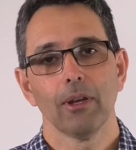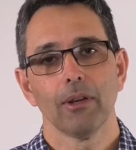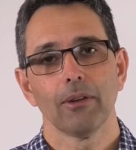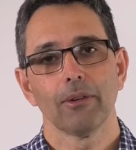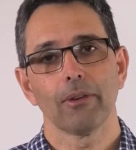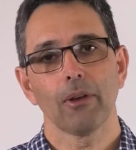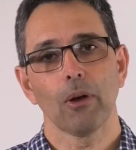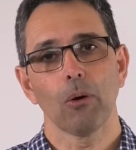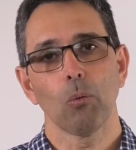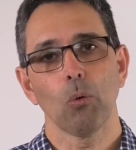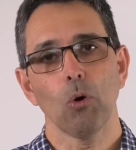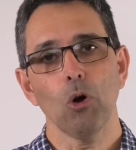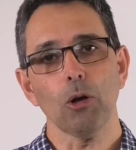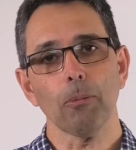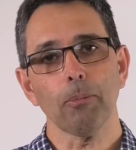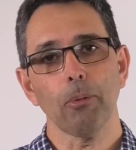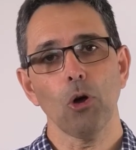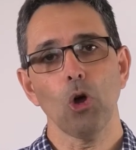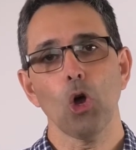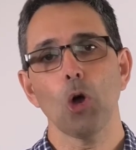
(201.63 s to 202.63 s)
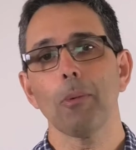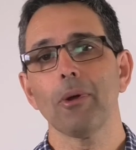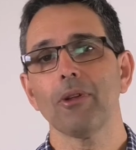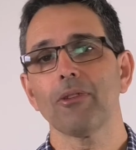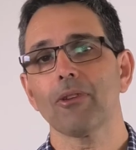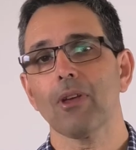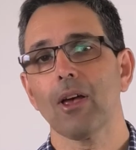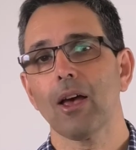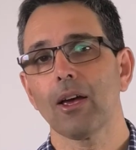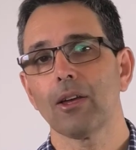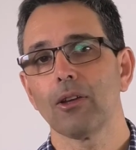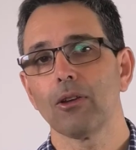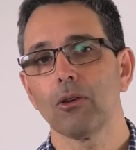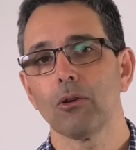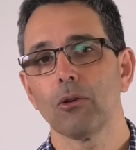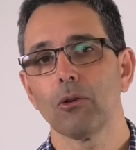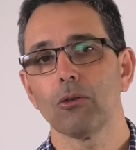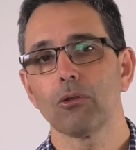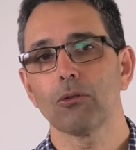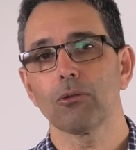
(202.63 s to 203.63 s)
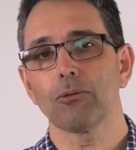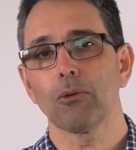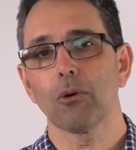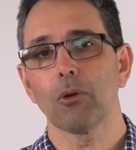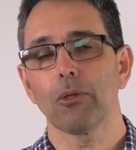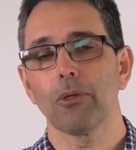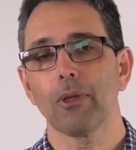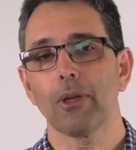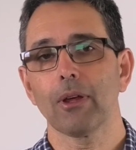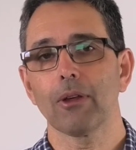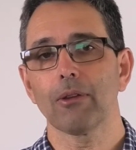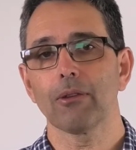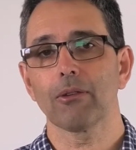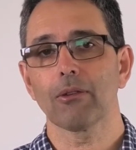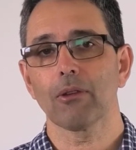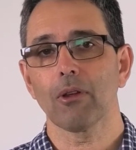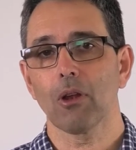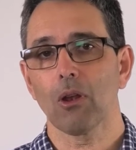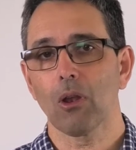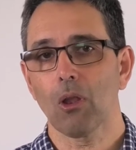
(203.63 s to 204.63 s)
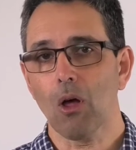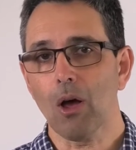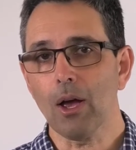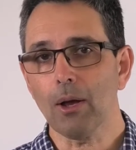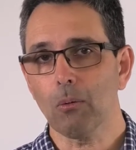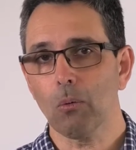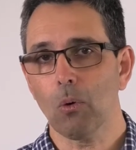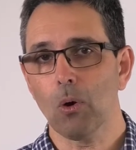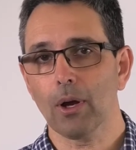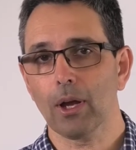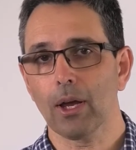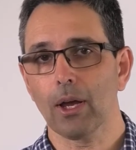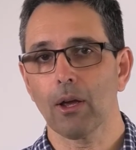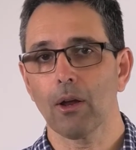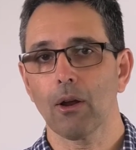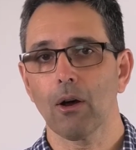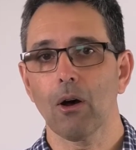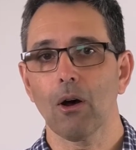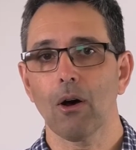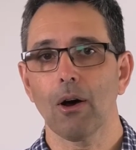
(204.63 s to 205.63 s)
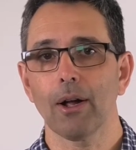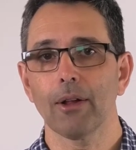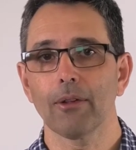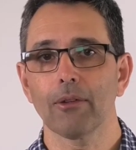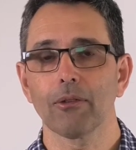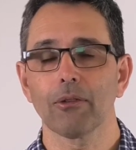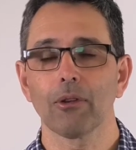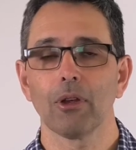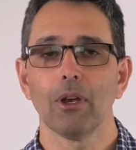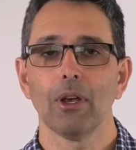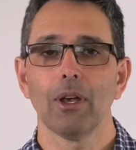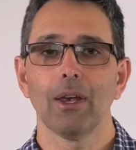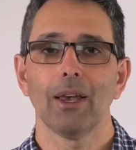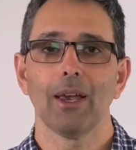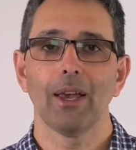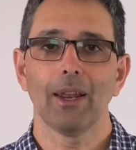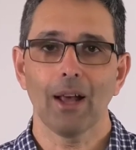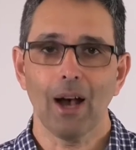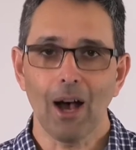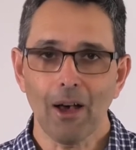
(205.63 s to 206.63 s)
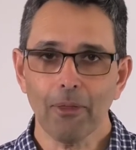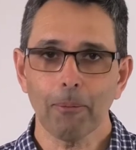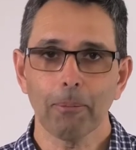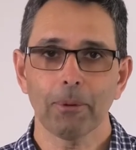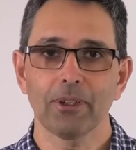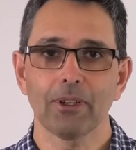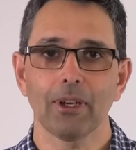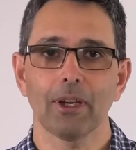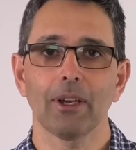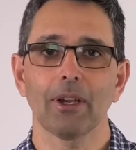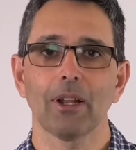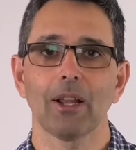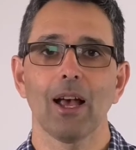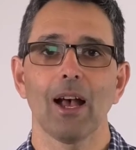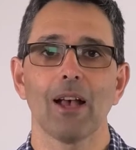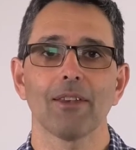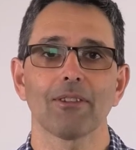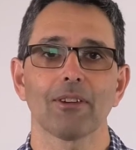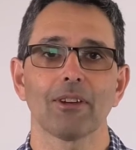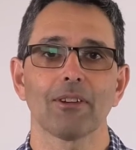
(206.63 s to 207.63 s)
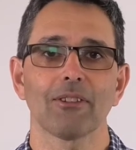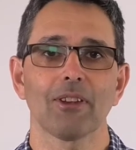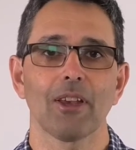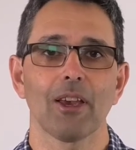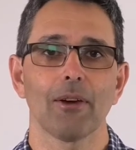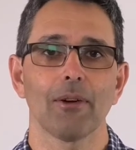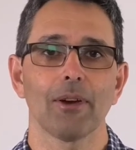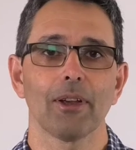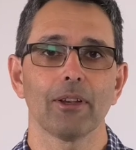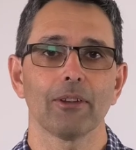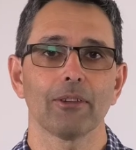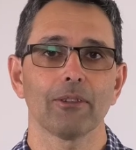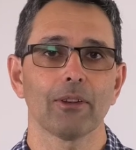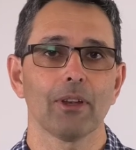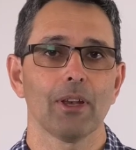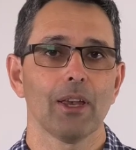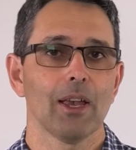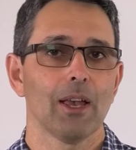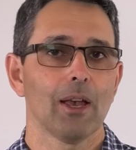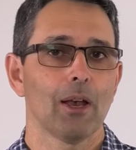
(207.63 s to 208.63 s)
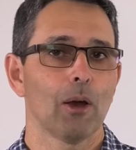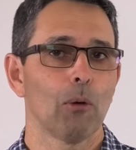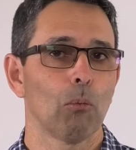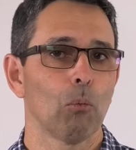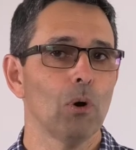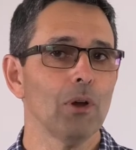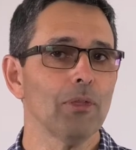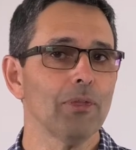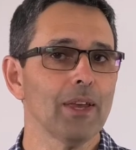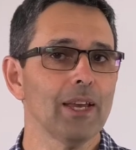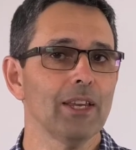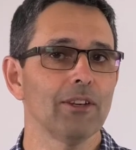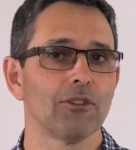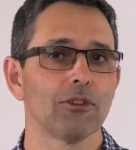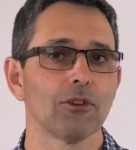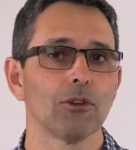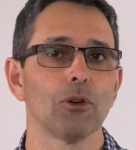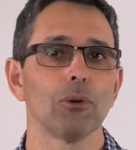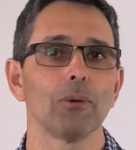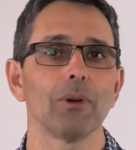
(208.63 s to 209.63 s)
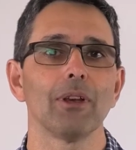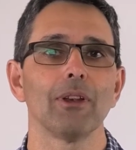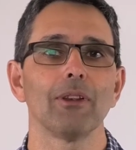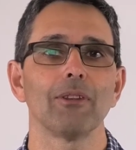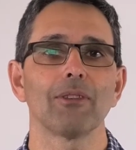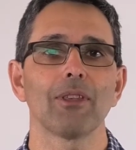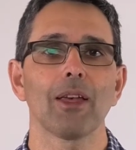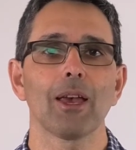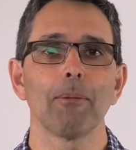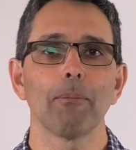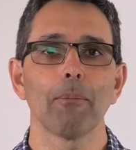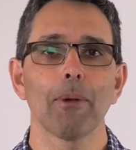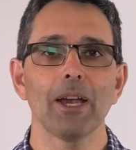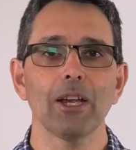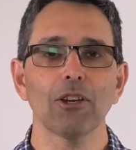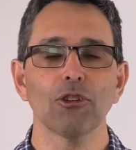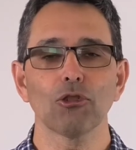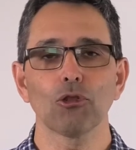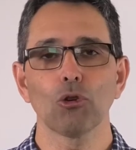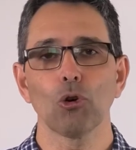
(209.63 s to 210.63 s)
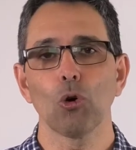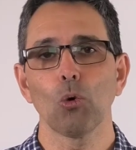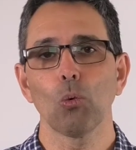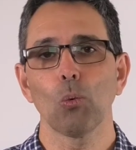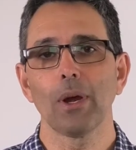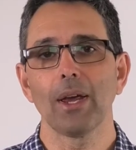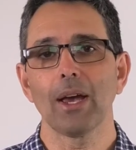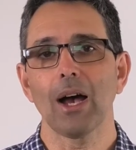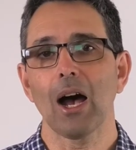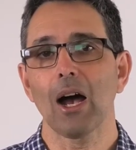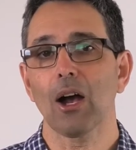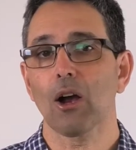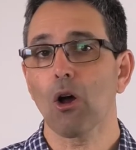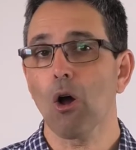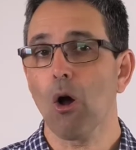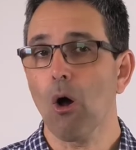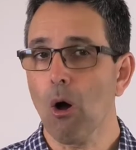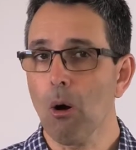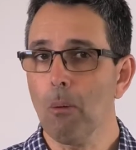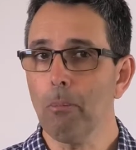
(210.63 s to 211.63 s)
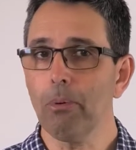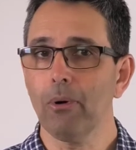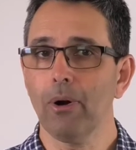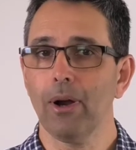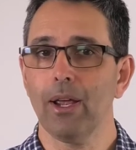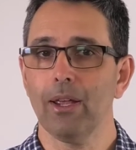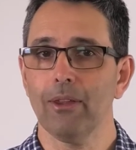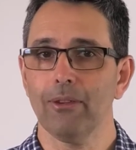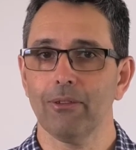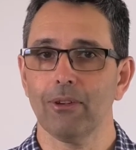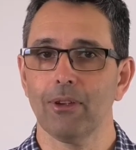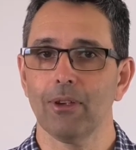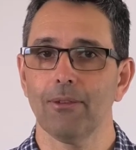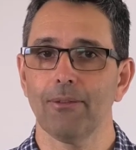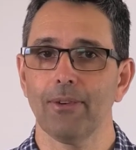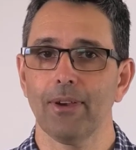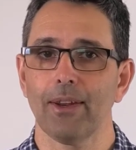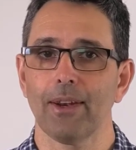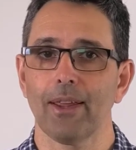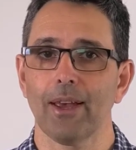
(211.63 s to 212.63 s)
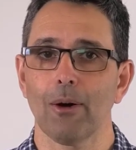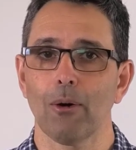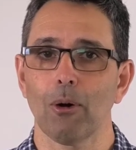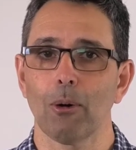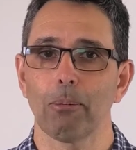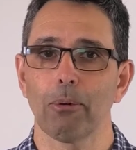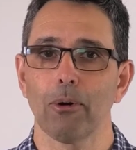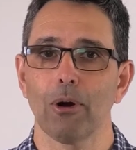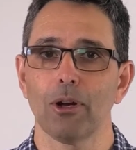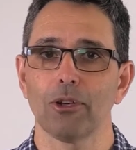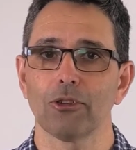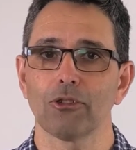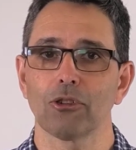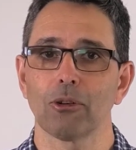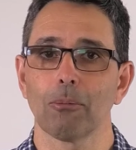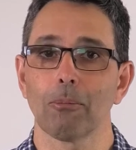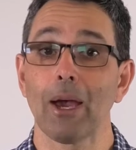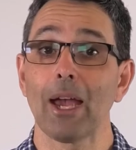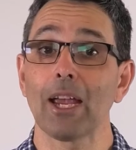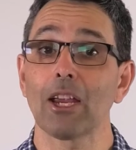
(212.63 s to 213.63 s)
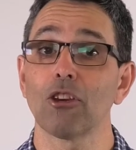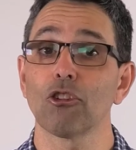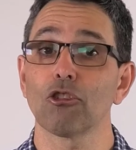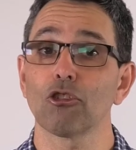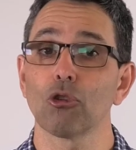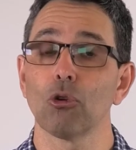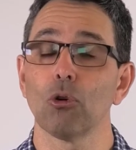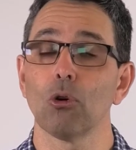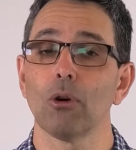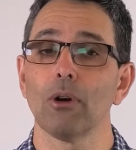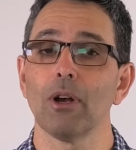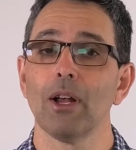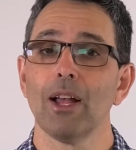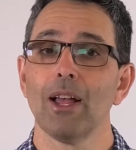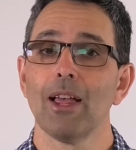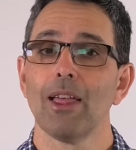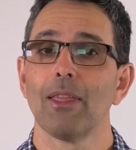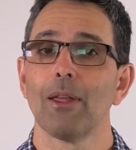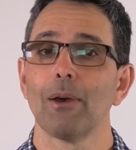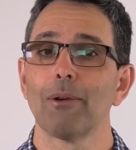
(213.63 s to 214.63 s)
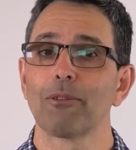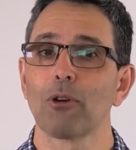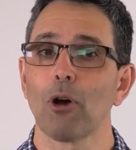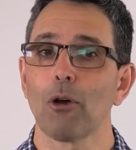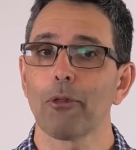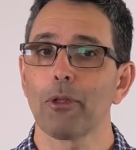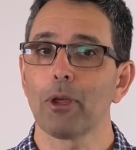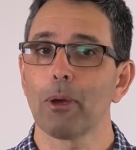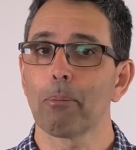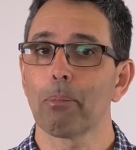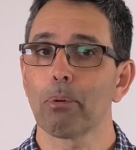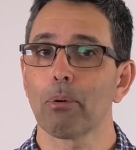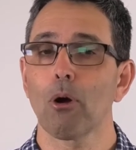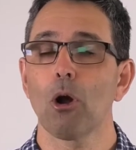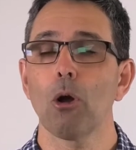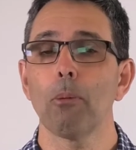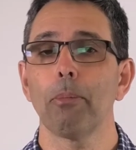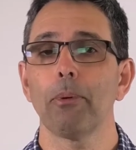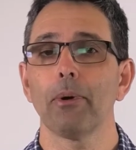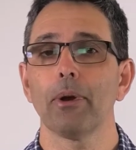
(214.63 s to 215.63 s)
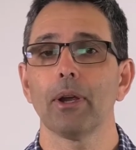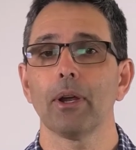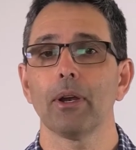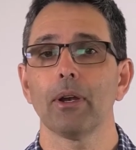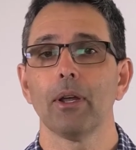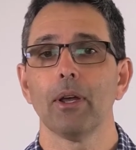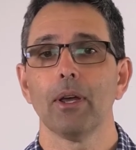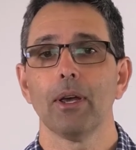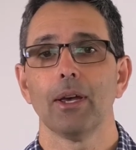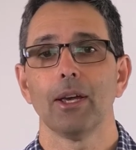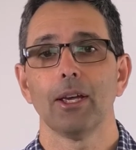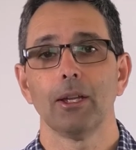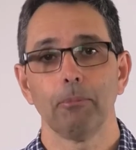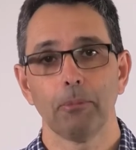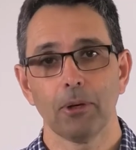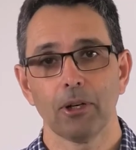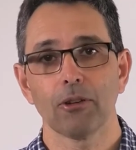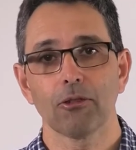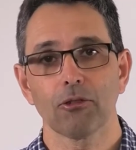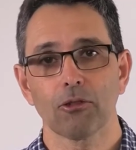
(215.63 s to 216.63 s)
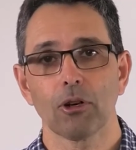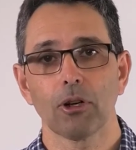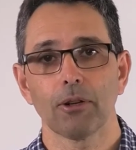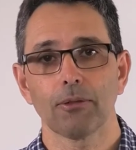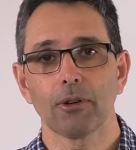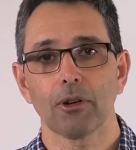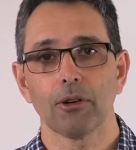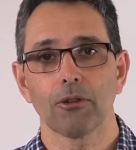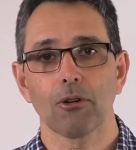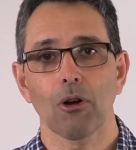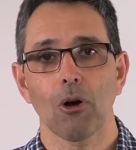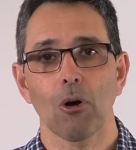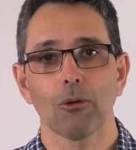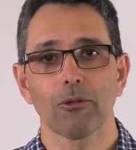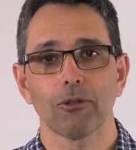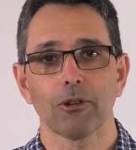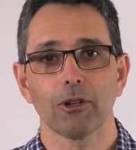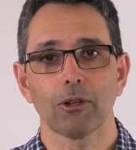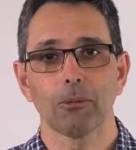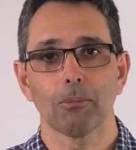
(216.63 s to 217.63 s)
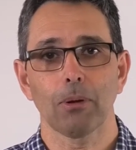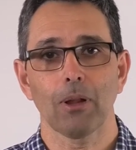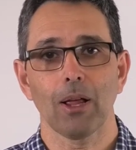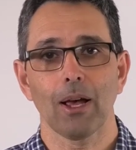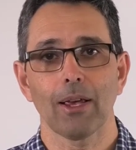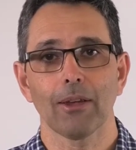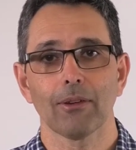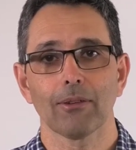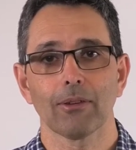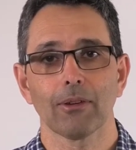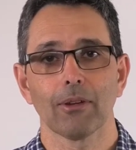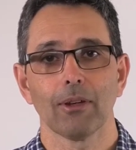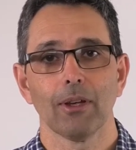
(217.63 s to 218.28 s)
So work permits are used for things like working at heights and other particular hazardous areas. And what they do is they make sure we are comprehensive in our approach to making sure that we've got the appropriate administrative controls into place.